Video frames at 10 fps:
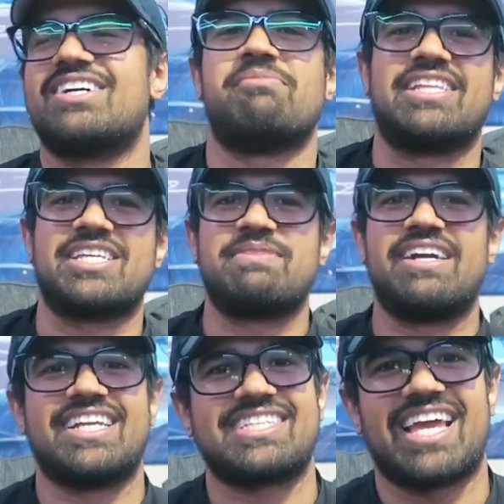Come on, let's be
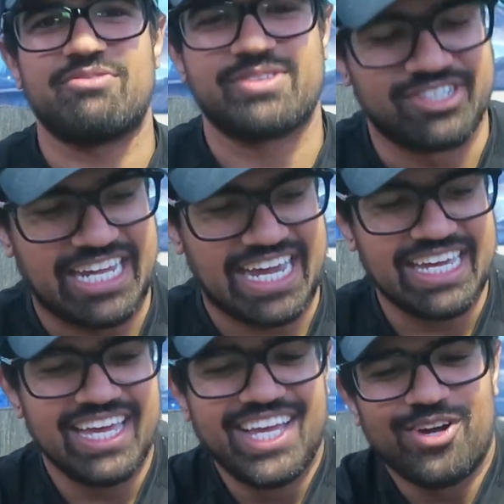honest. Everyone's gonna die,
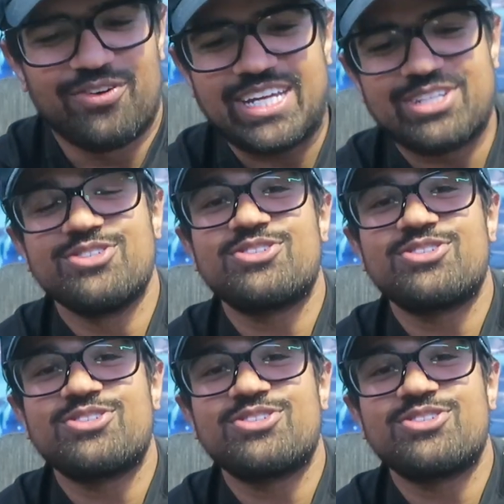right?